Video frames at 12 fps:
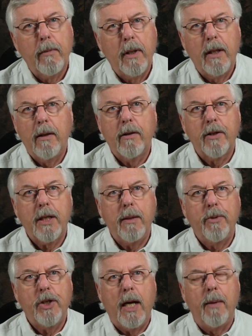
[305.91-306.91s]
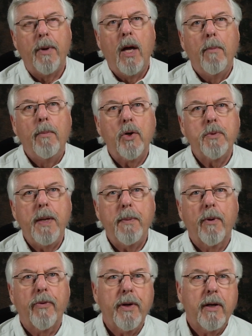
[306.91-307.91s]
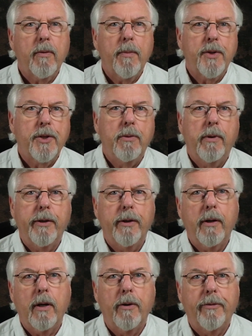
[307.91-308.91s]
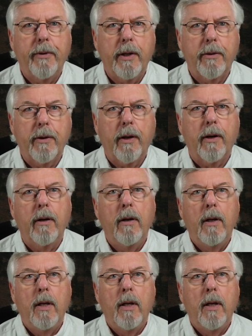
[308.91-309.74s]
They're the same shape. Most people think of them as 200R or 300R.